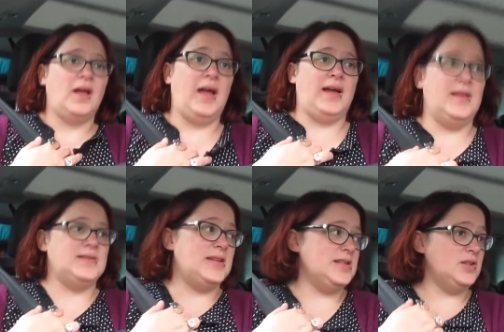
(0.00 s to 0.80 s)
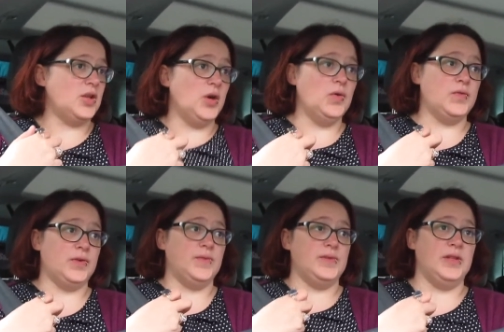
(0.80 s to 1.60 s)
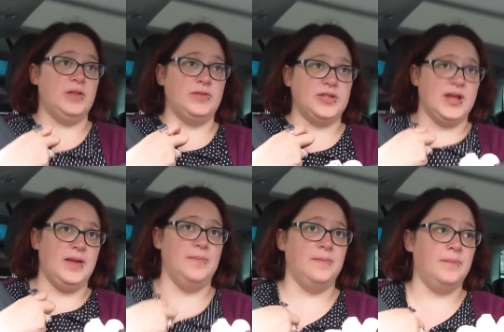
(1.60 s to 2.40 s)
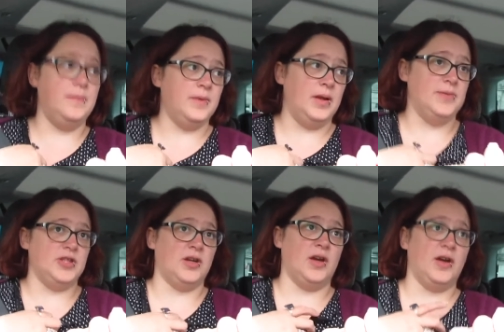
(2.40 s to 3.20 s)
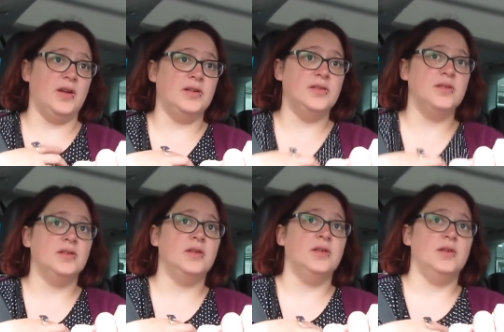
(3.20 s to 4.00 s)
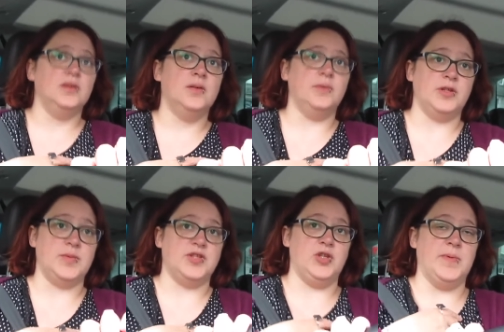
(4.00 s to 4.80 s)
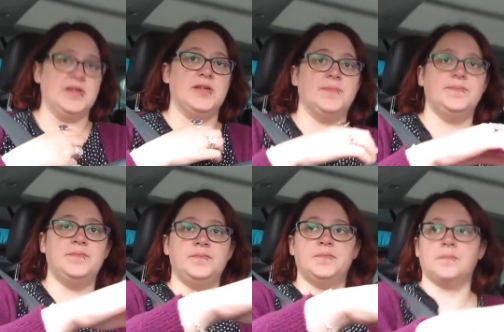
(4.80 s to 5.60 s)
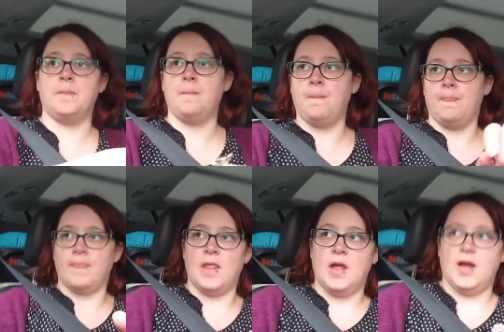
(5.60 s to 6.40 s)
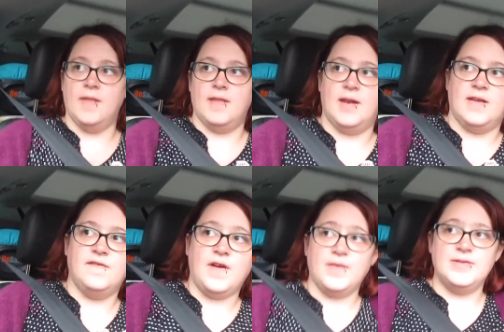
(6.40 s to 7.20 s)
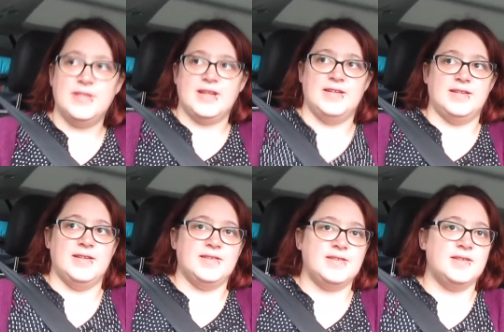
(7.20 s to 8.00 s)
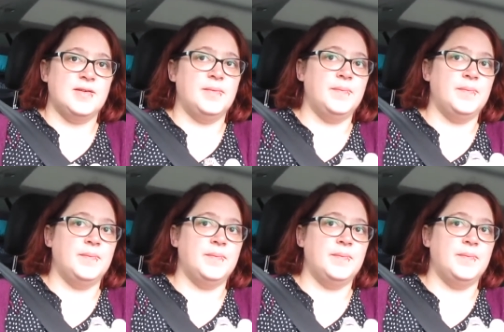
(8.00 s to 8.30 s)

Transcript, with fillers: And I didn't go for a really long time when I was younger, which was stupid. And then I found a dentist.